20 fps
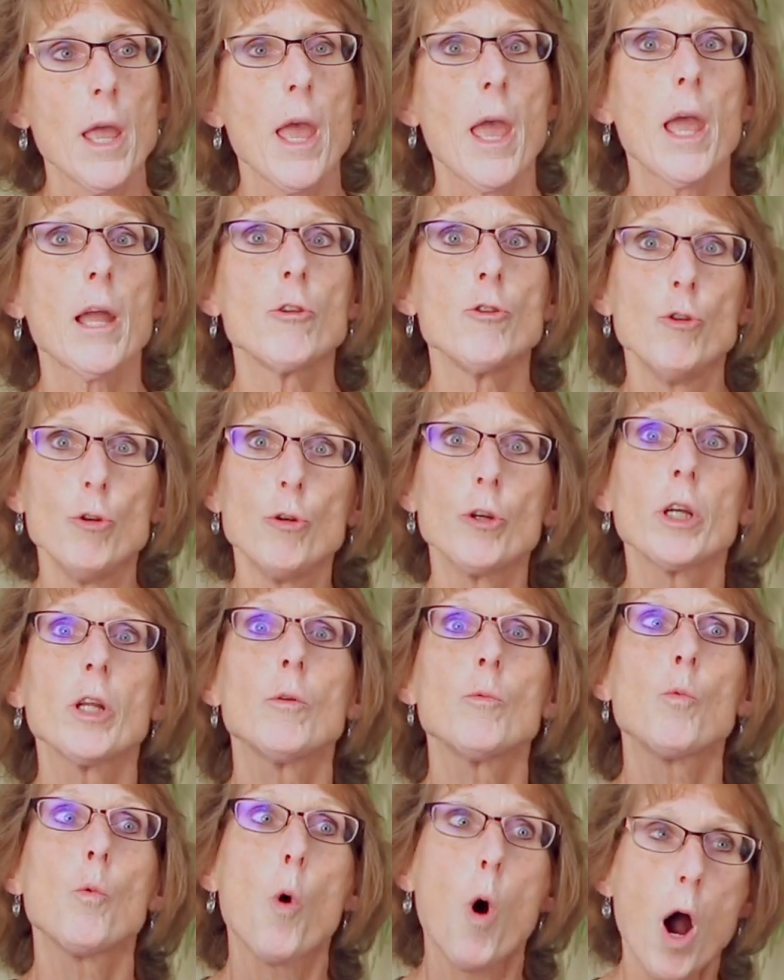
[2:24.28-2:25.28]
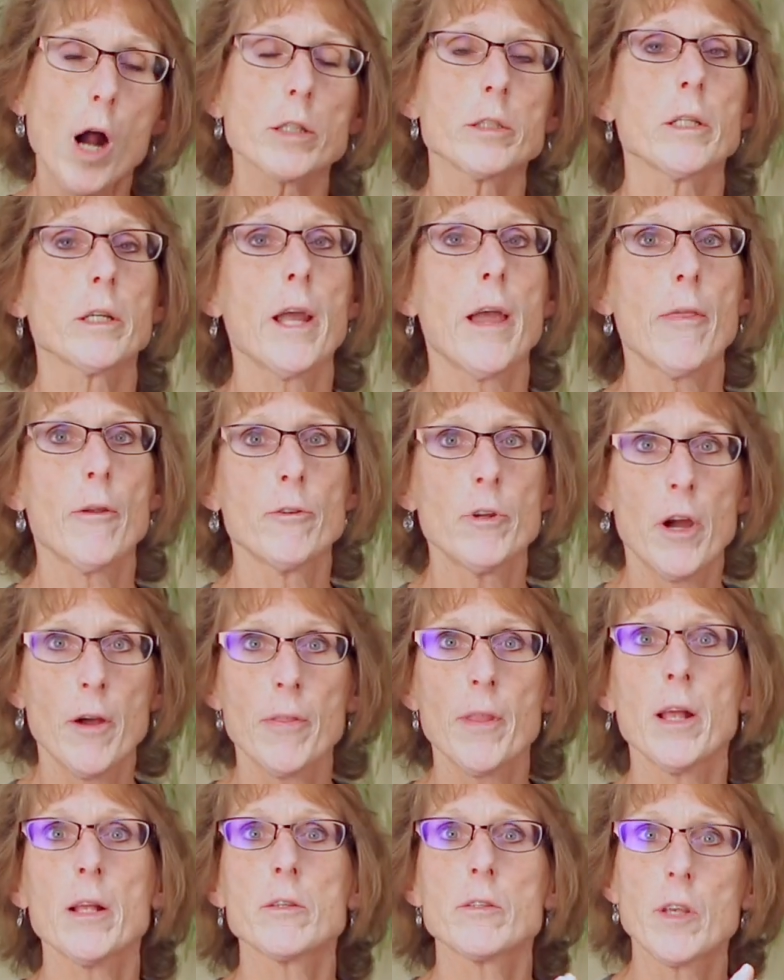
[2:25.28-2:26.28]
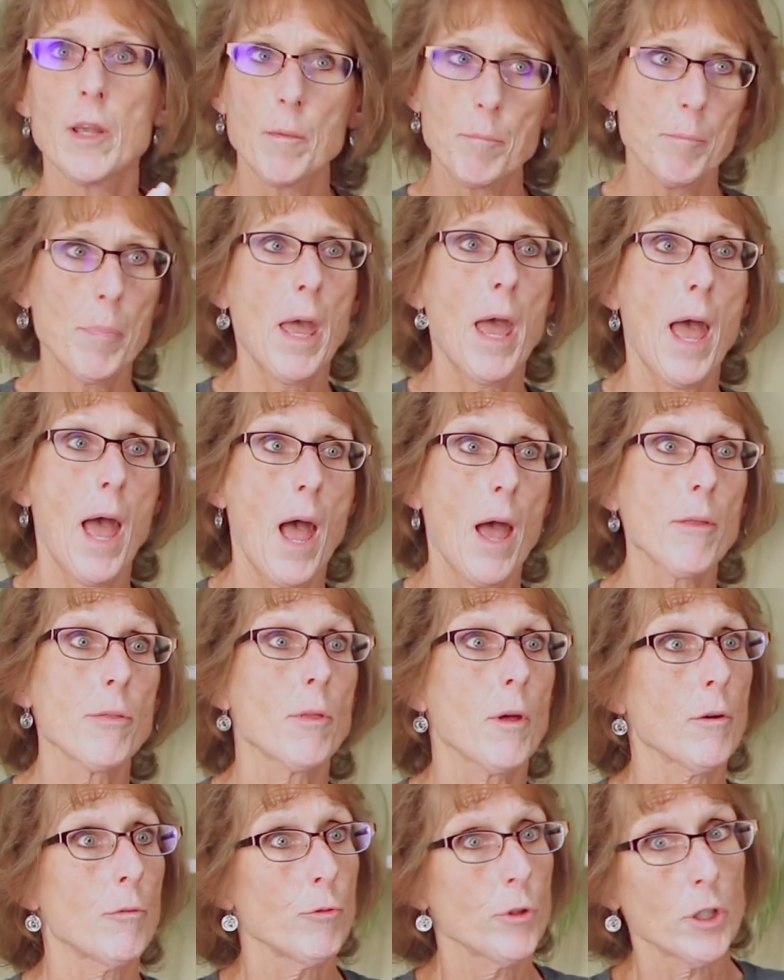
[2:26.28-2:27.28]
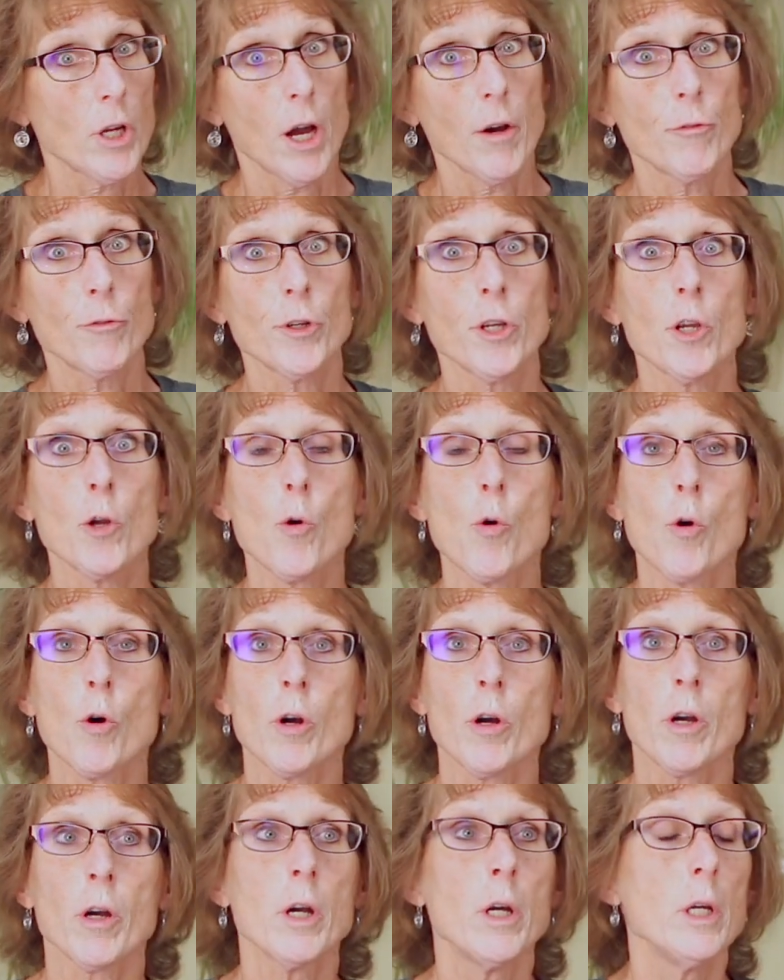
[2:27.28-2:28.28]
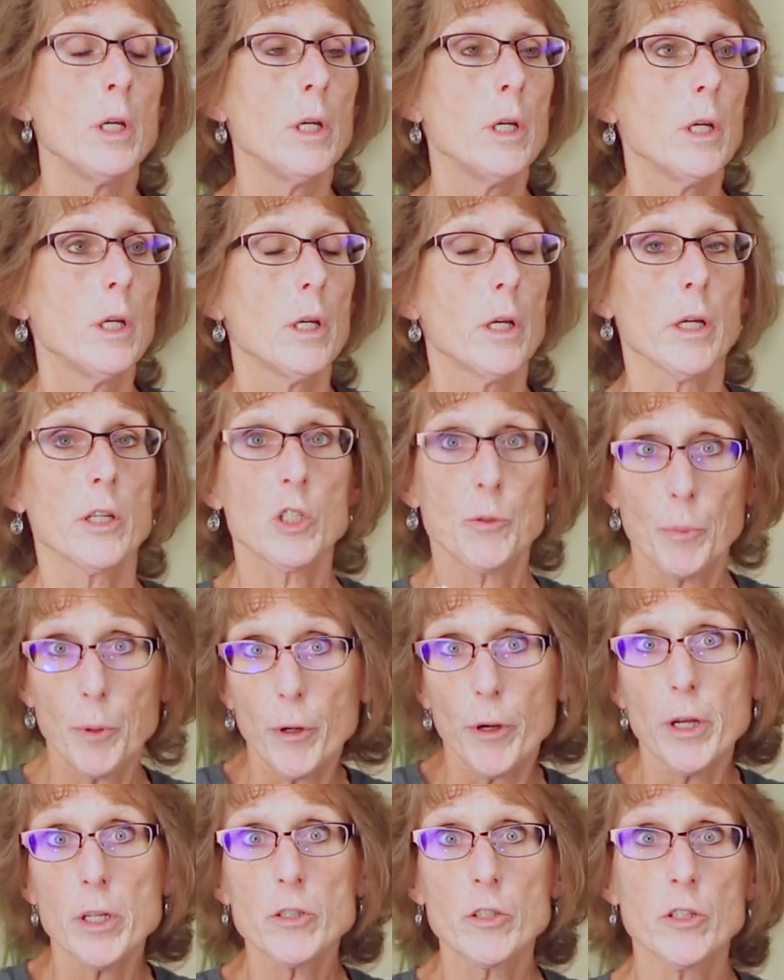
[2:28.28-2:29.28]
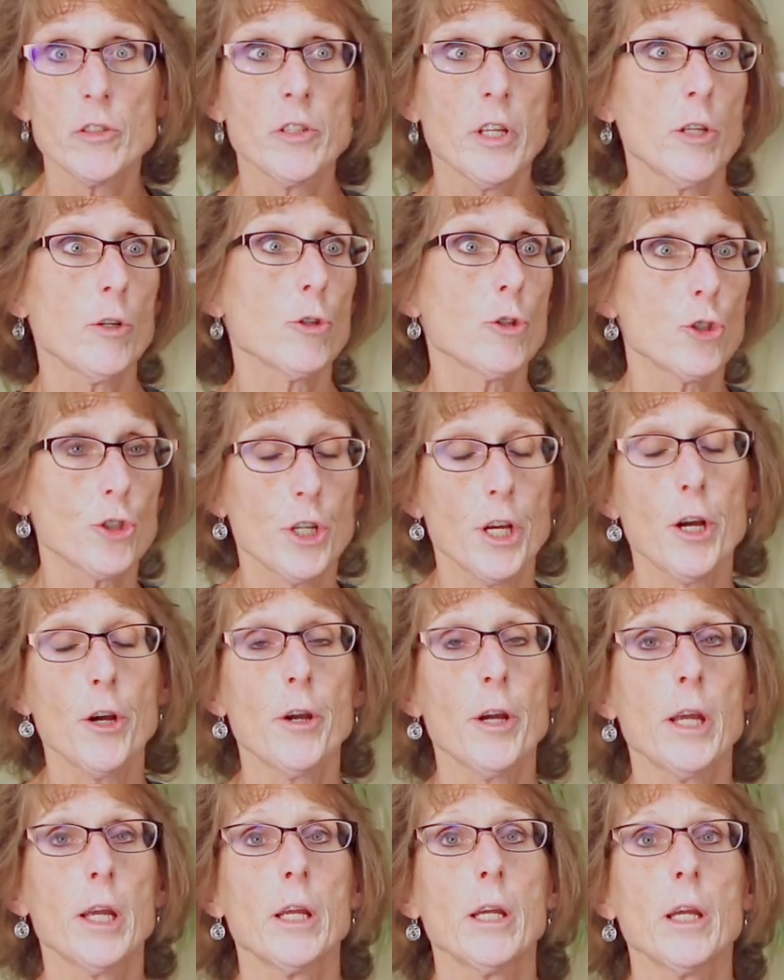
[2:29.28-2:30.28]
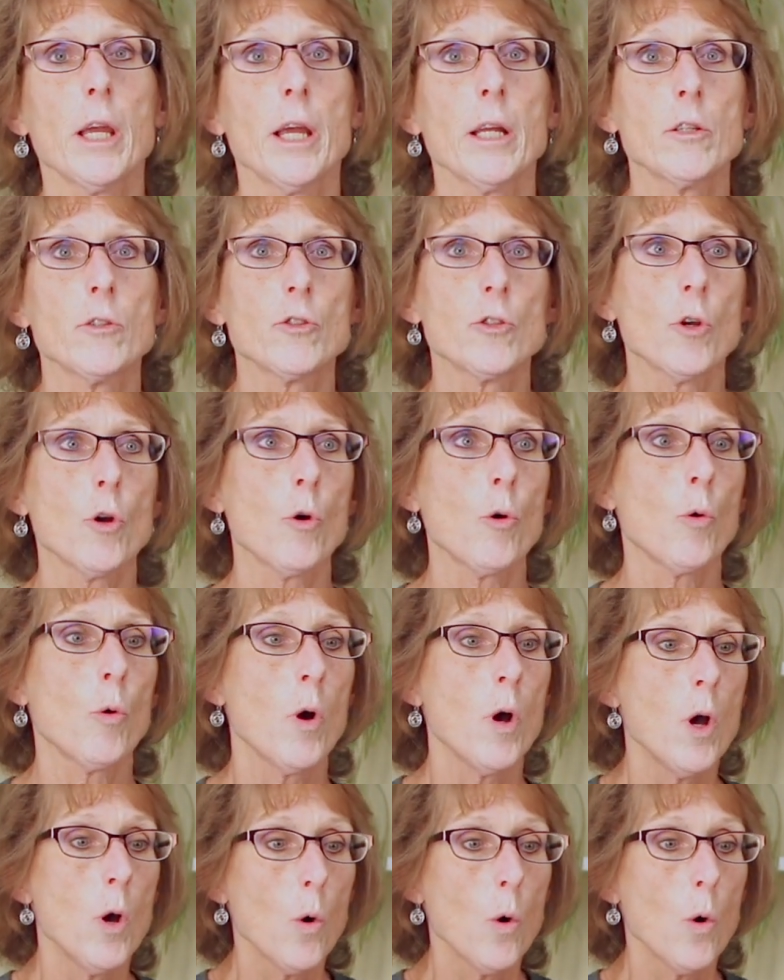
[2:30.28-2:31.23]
and you can walk together down that same path of recovery or experiences that you're sharing. And so